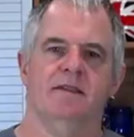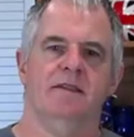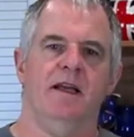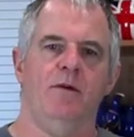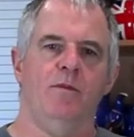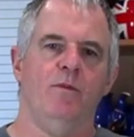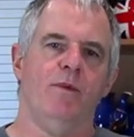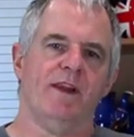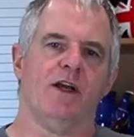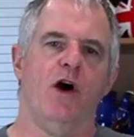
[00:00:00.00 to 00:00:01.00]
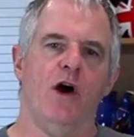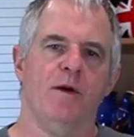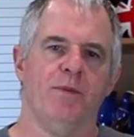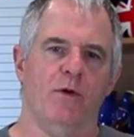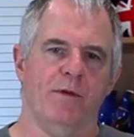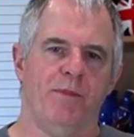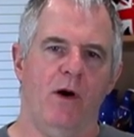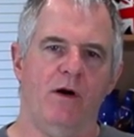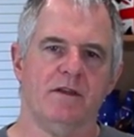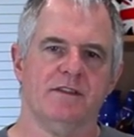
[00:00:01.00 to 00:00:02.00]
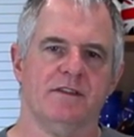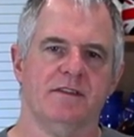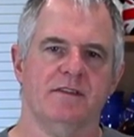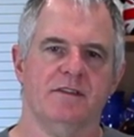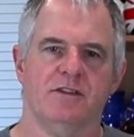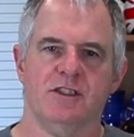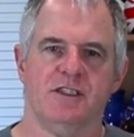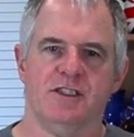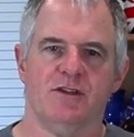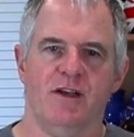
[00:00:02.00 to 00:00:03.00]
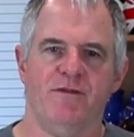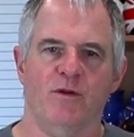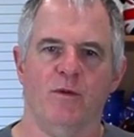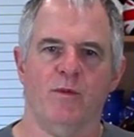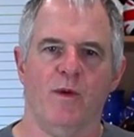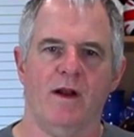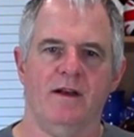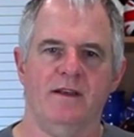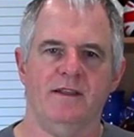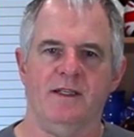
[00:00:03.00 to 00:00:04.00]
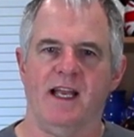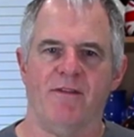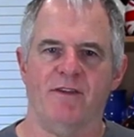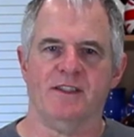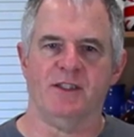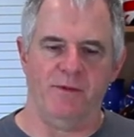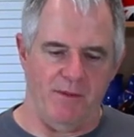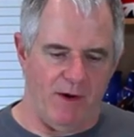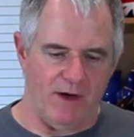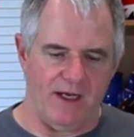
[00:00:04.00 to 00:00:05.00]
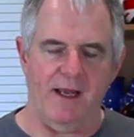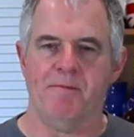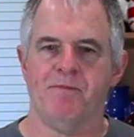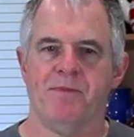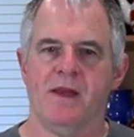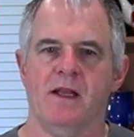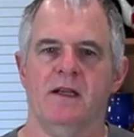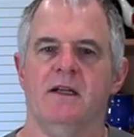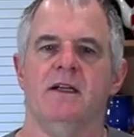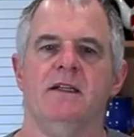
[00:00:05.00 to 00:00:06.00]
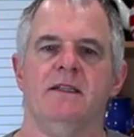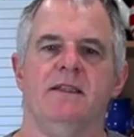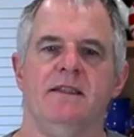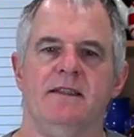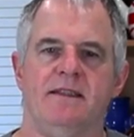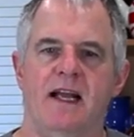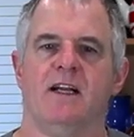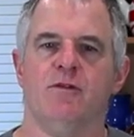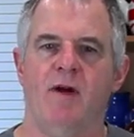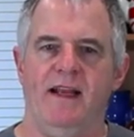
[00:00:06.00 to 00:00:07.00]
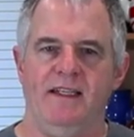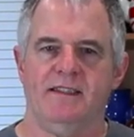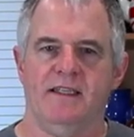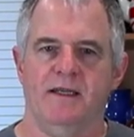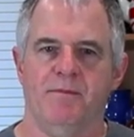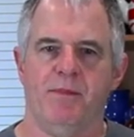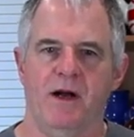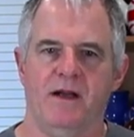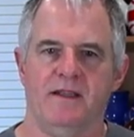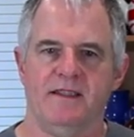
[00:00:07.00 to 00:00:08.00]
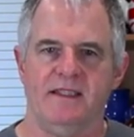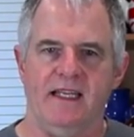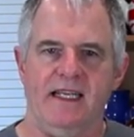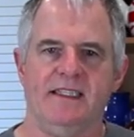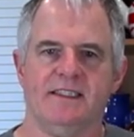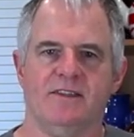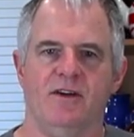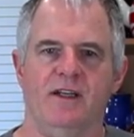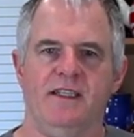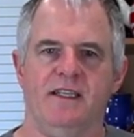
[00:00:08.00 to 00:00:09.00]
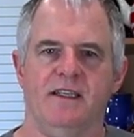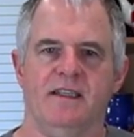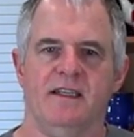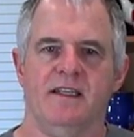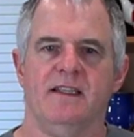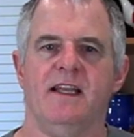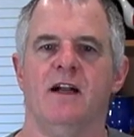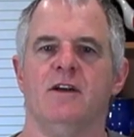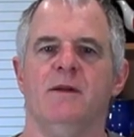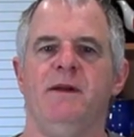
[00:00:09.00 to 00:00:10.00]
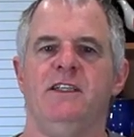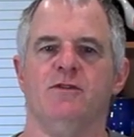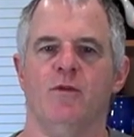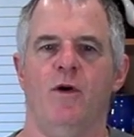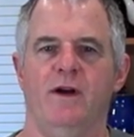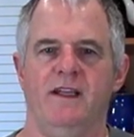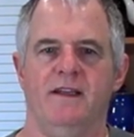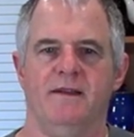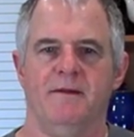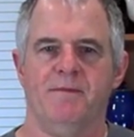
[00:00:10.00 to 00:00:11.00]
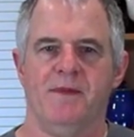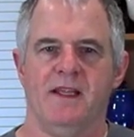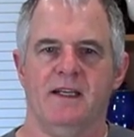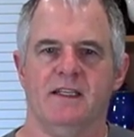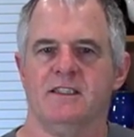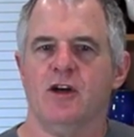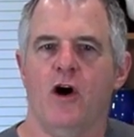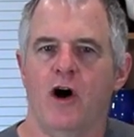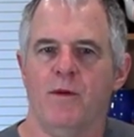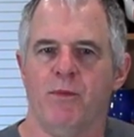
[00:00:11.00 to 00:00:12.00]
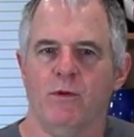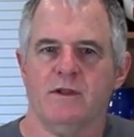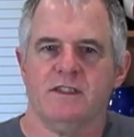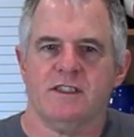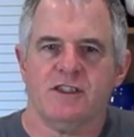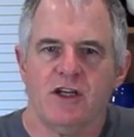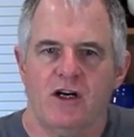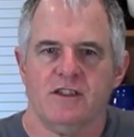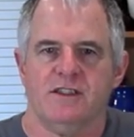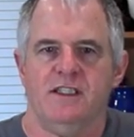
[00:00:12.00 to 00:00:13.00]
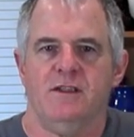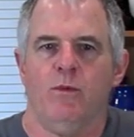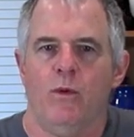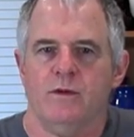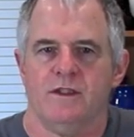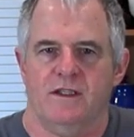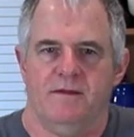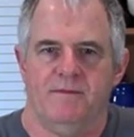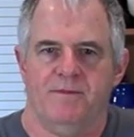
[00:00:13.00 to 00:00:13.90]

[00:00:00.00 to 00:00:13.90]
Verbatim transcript: Now, with a cardboard box, just the straightforward one you get from the supermarket, they're great, but inside they're gonna be dry because cardboard sucks in the water.